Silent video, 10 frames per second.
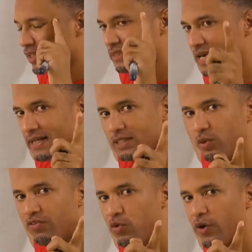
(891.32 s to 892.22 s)
you're starting
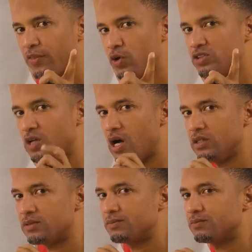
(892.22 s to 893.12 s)
with
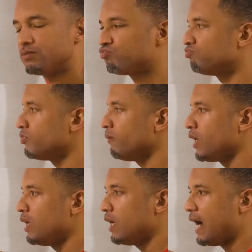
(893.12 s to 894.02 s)
$4,000.
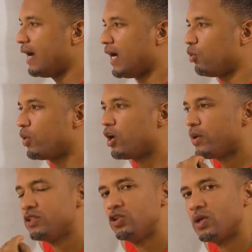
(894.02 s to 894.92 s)
We are
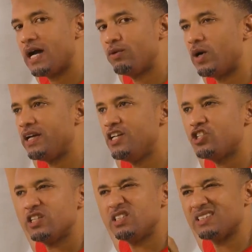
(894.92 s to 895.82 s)
going to look at what the
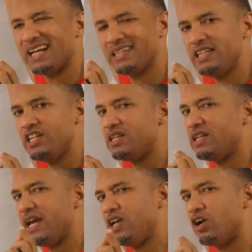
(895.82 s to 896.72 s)
interest is at the
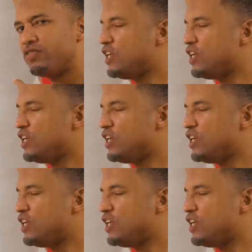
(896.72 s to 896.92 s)
end of